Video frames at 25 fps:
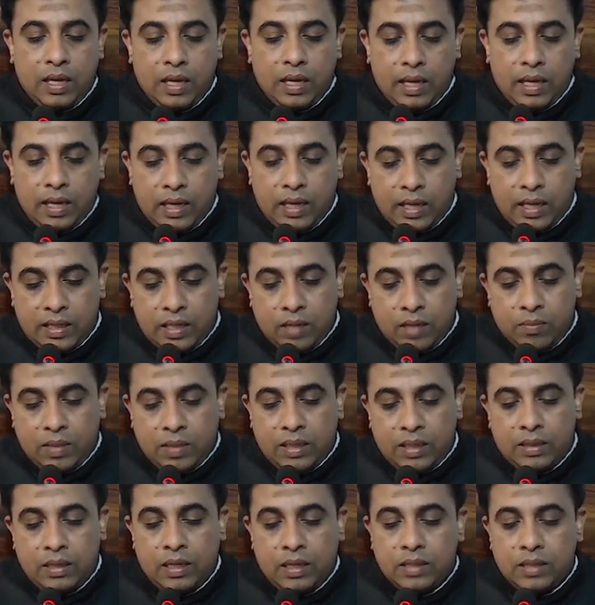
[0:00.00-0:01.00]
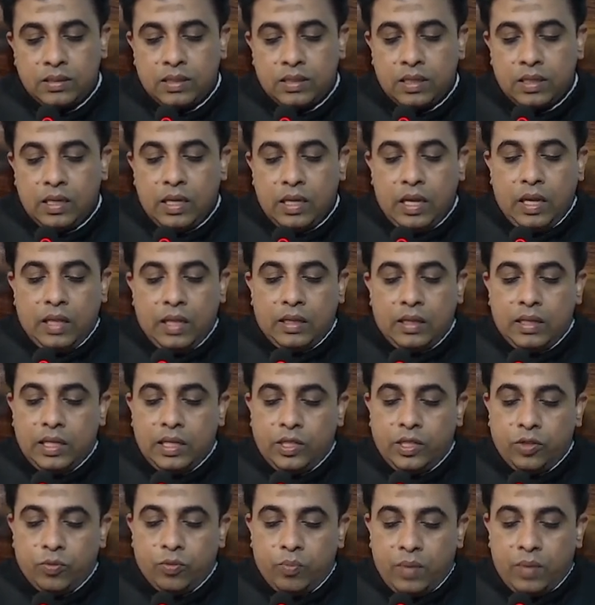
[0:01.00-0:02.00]
and other mantras
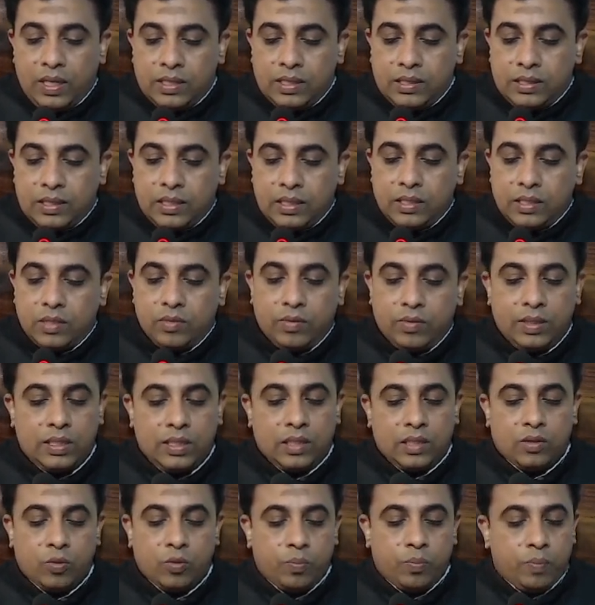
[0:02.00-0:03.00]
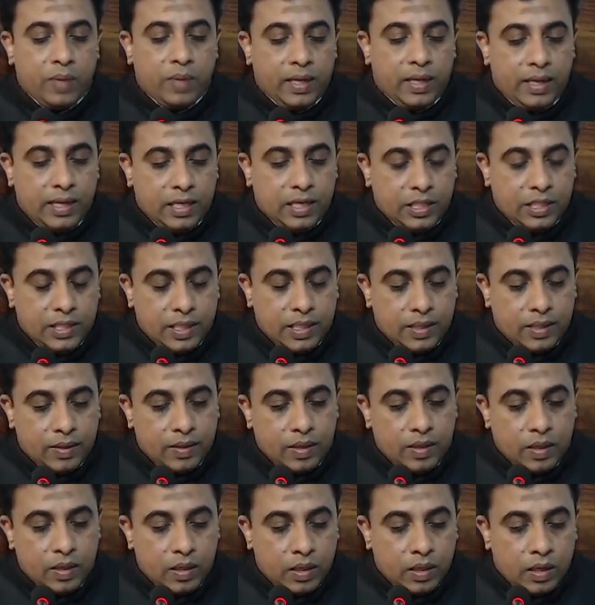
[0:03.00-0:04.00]
that you bless us with a group meditation.
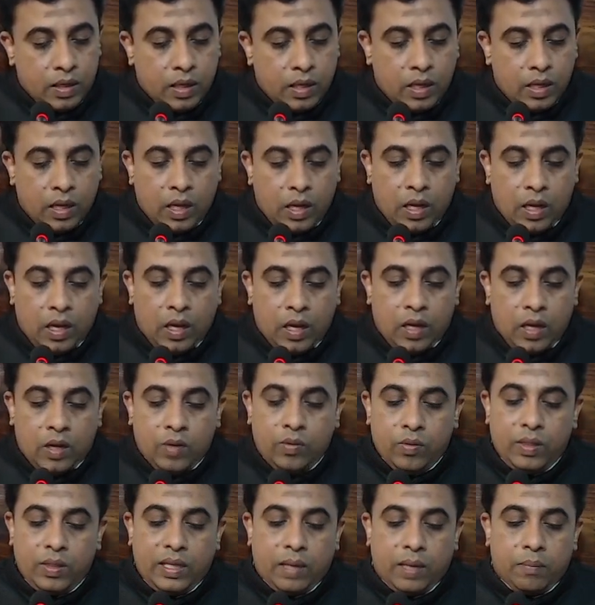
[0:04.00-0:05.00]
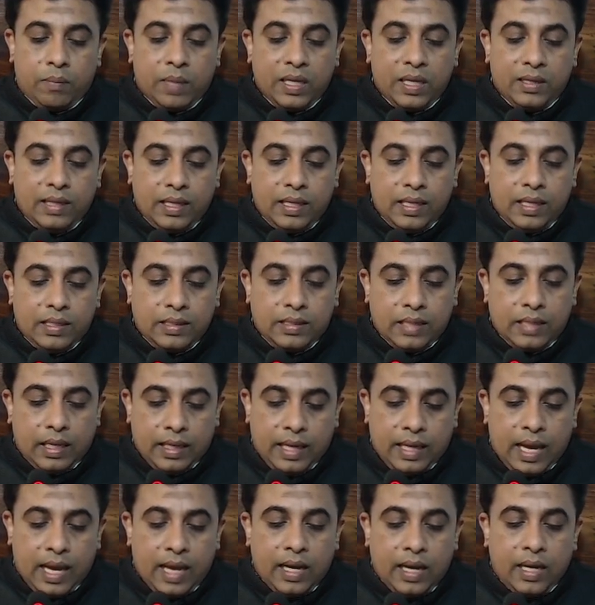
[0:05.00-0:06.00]
With among these,
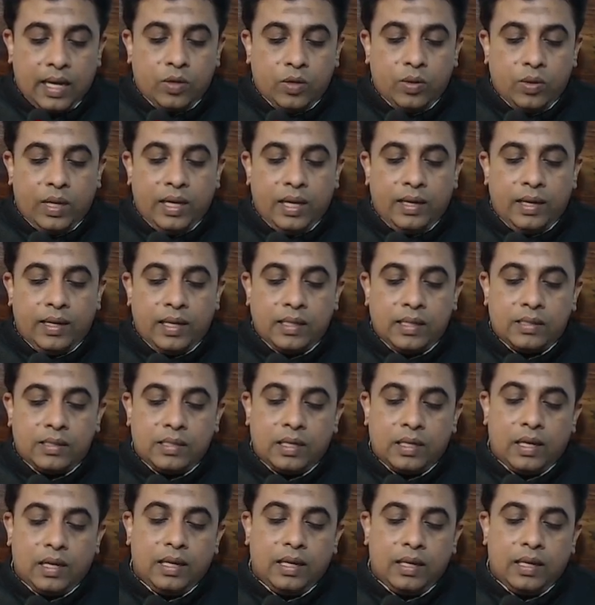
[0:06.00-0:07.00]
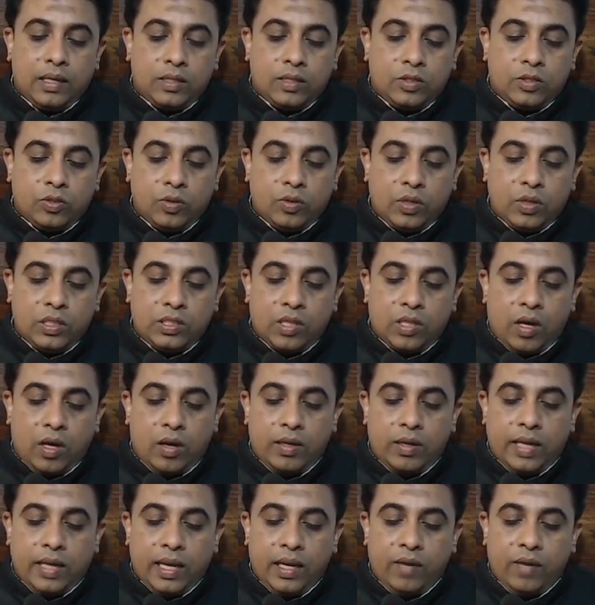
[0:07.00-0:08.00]
can I do intensely to resolve
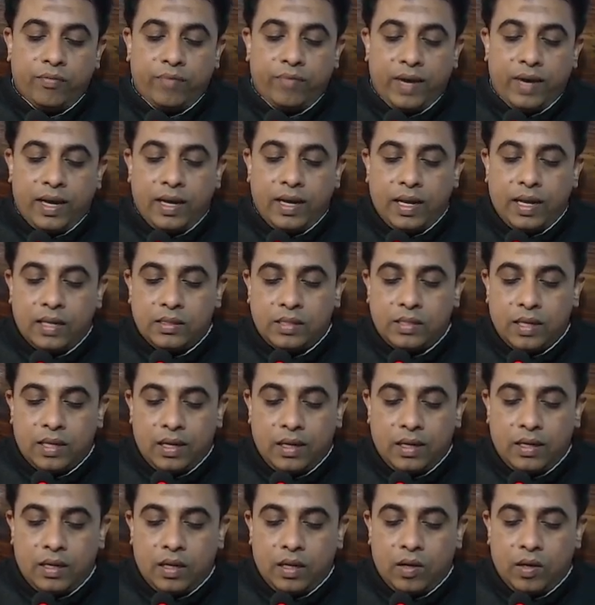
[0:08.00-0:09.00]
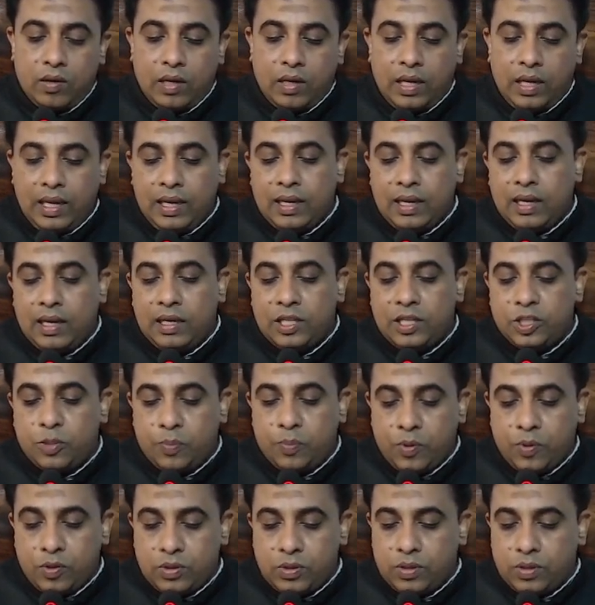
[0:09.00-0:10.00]
any financial or legal
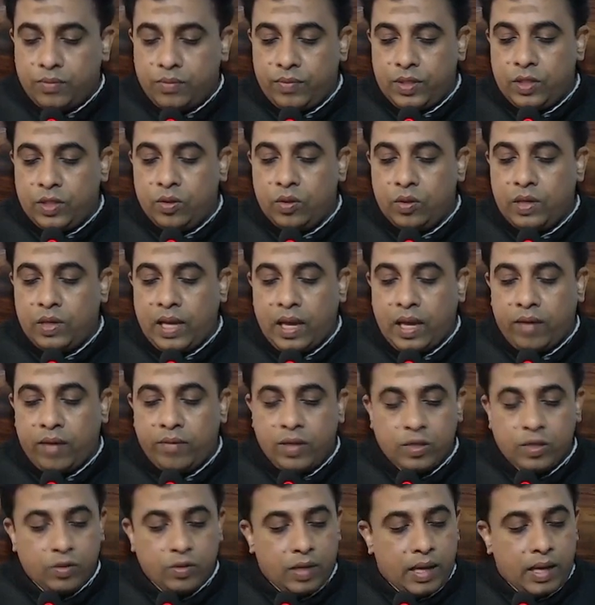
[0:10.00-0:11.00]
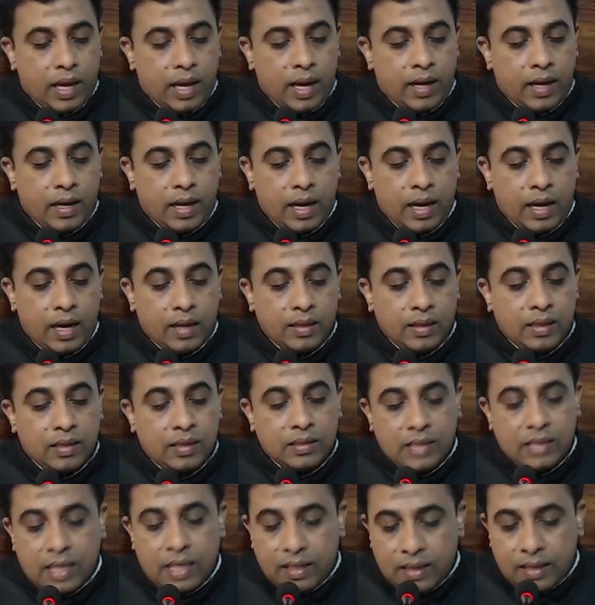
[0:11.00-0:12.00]
disputes without having to add another
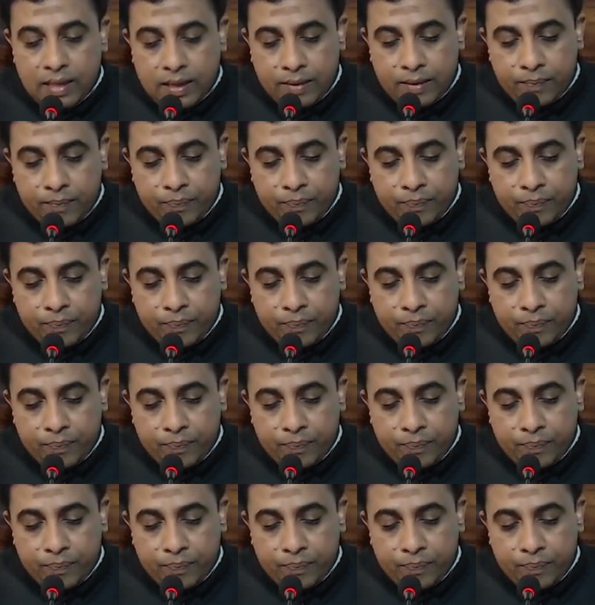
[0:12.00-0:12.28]
sadhana?